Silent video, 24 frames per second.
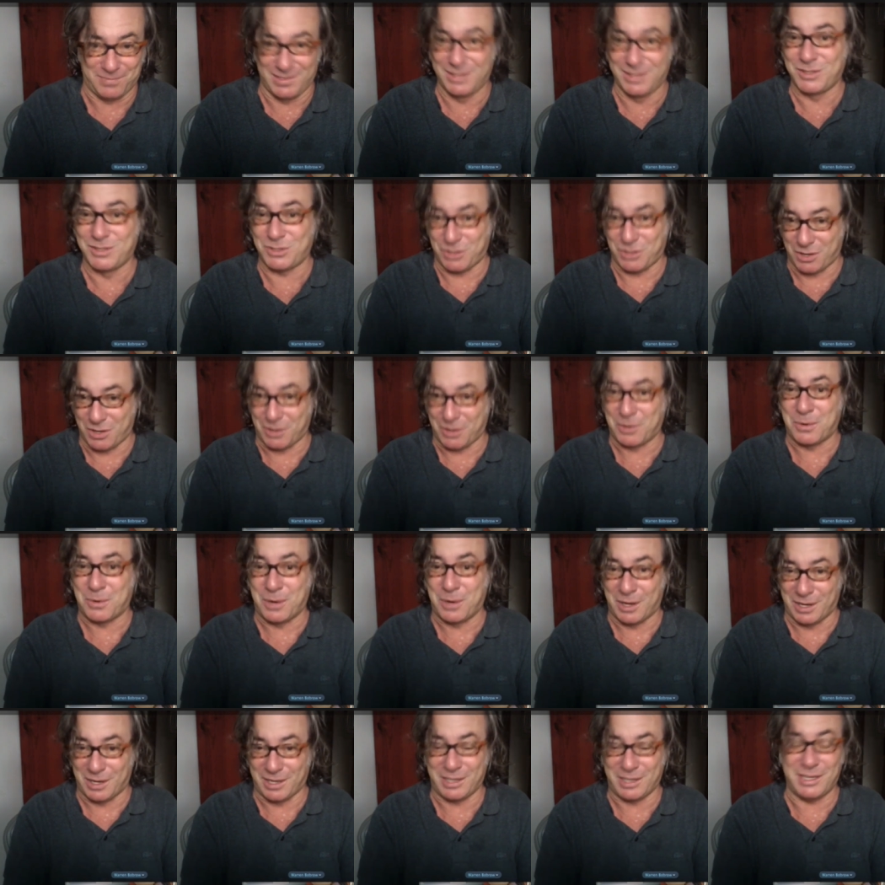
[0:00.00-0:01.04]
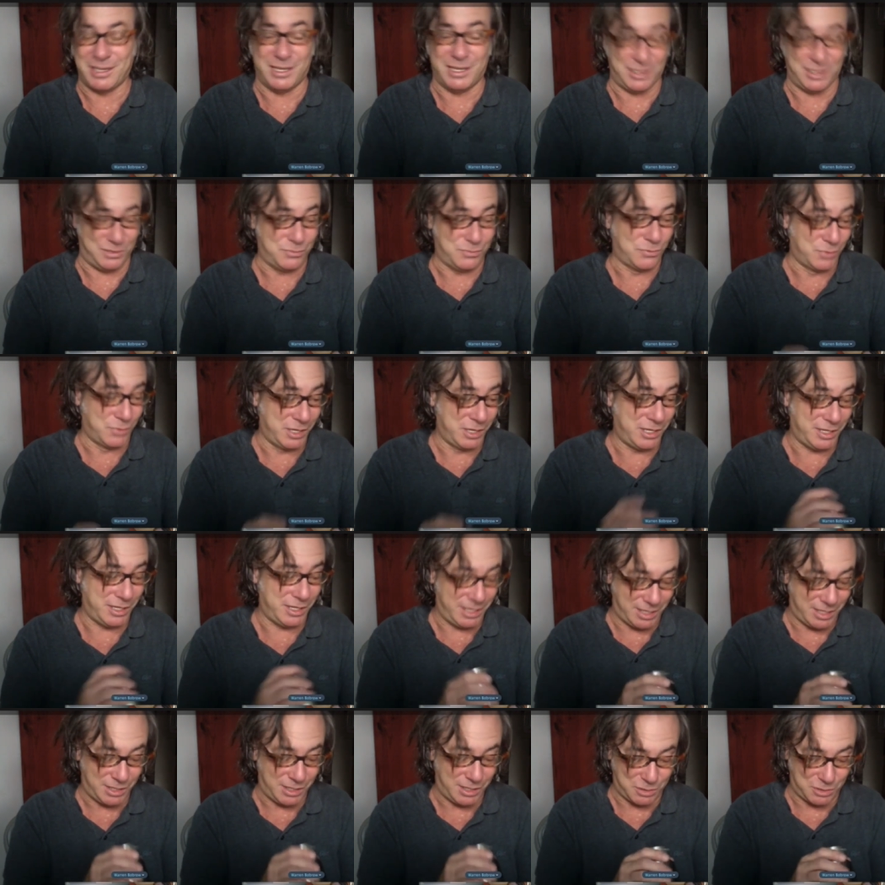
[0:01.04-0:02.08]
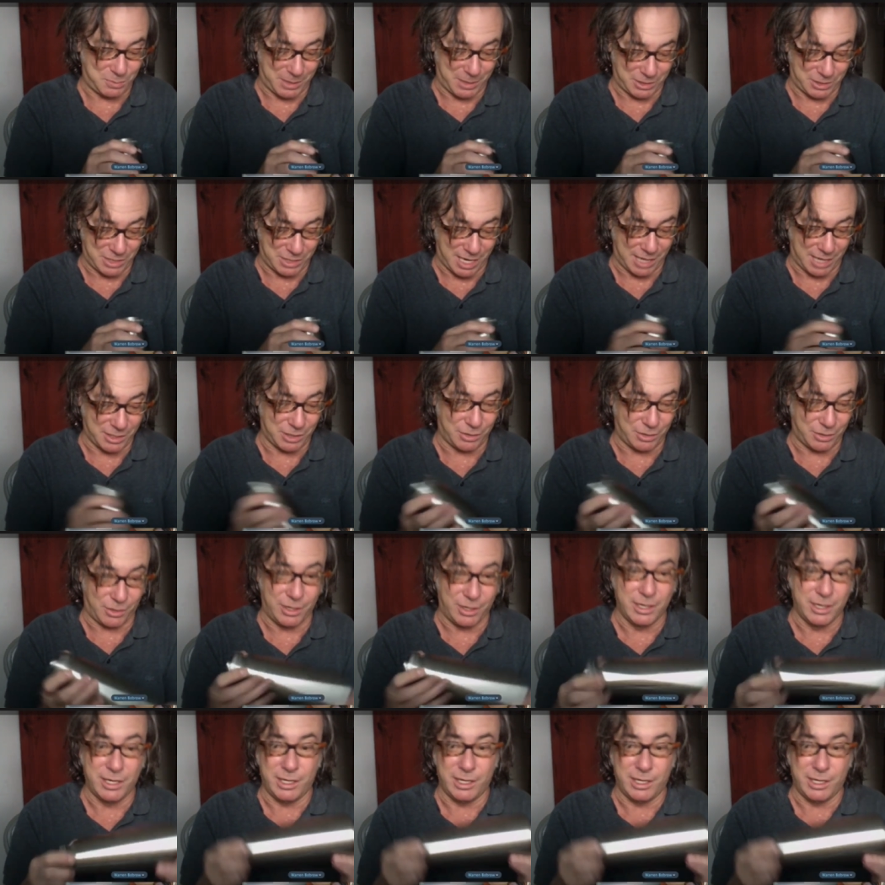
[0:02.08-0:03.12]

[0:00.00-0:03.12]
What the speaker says: So it really is spectacular.